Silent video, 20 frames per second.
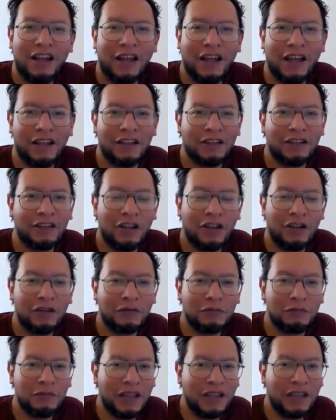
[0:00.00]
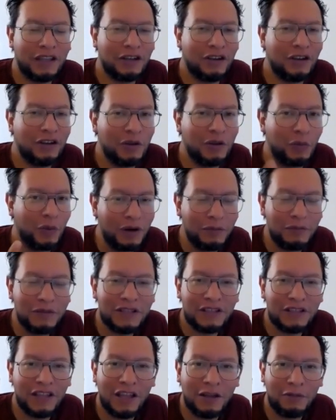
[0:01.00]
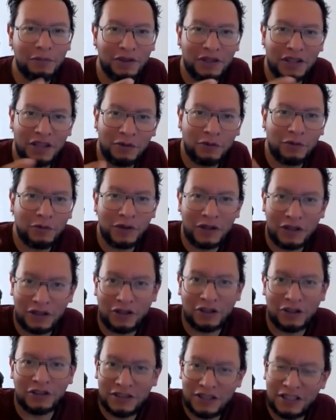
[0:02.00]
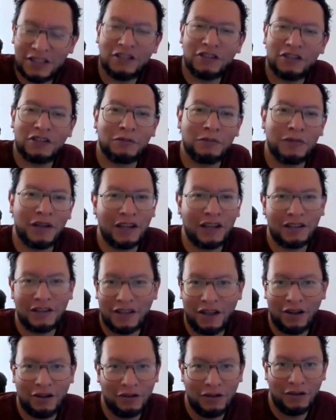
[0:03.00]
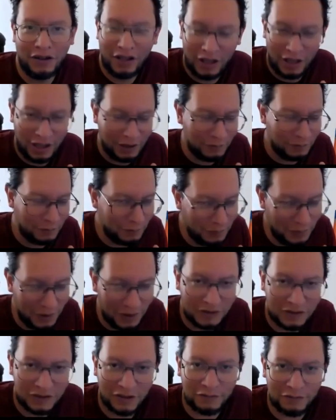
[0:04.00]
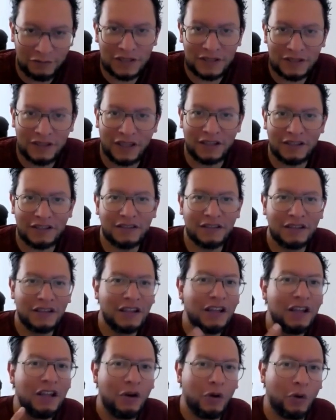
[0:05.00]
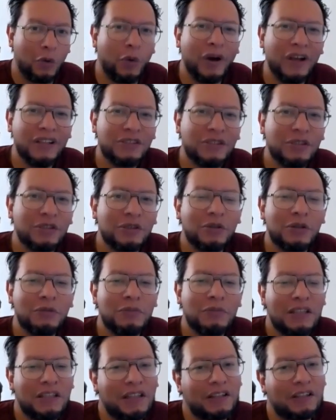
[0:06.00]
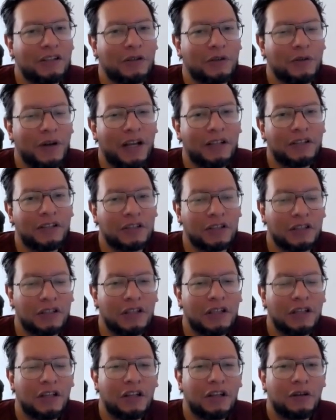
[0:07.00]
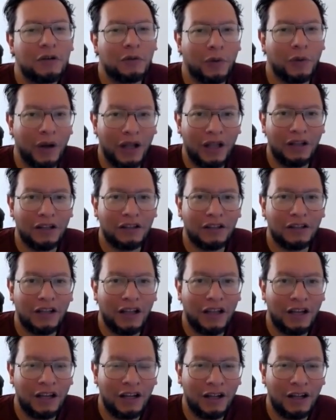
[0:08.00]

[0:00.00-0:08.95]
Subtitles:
and not making only one mistake, but he will continue to make now a bunch of mistakes. When to do immediate correction? Well,